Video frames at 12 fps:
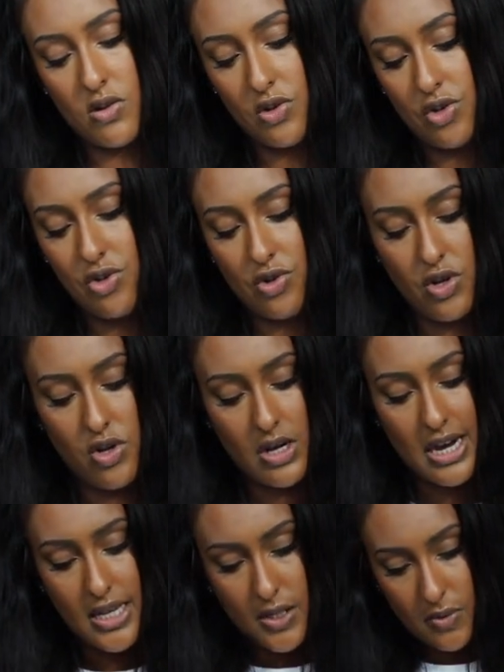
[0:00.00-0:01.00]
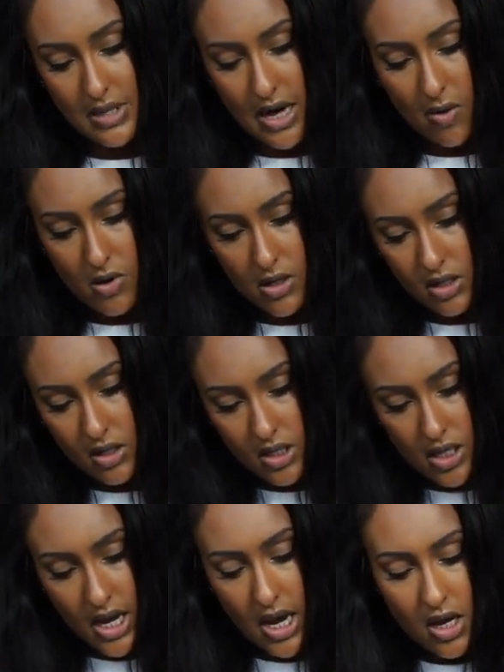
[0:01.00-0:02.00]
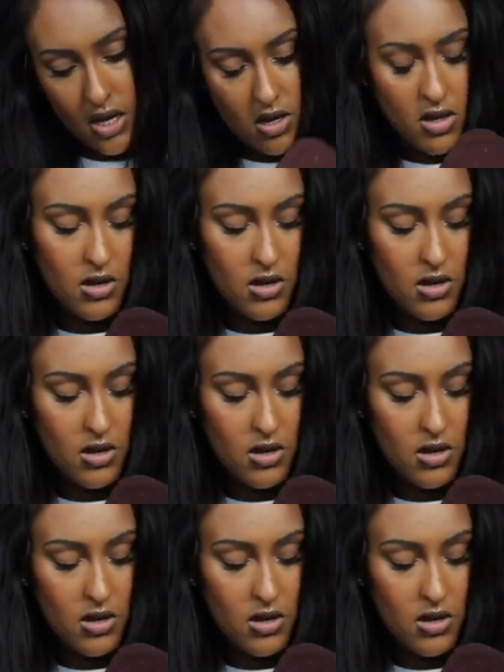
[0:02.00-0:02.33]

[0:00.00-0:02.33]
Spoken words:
Show you guys what that one looks like.